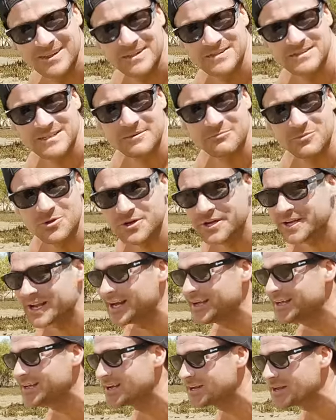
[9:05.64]
Let's keep looking,
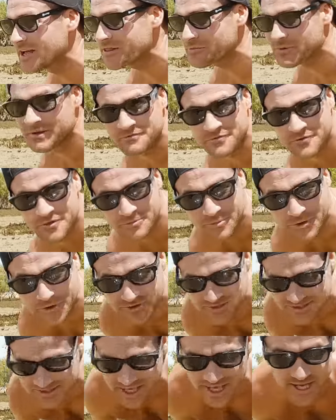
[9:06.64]
eh? Another one for the
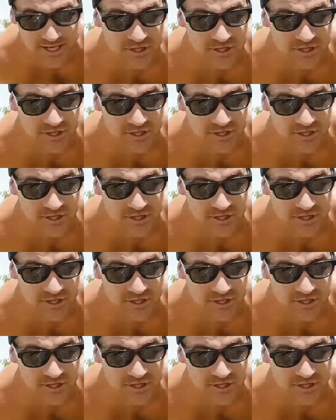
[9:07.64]
books.